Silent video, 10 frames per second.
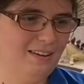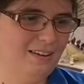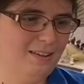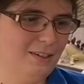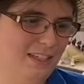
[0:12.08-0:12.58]

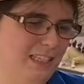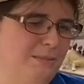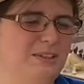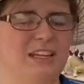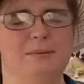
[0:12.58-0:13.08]
So since the
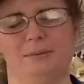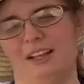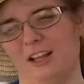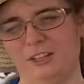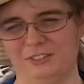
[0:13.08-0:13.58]
museum's
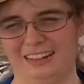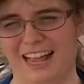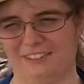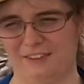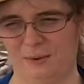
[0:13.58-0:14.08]
been closed for the
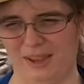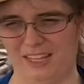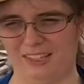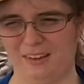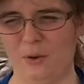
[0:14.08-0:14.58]
last few
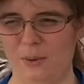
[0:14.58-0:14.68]
weeks,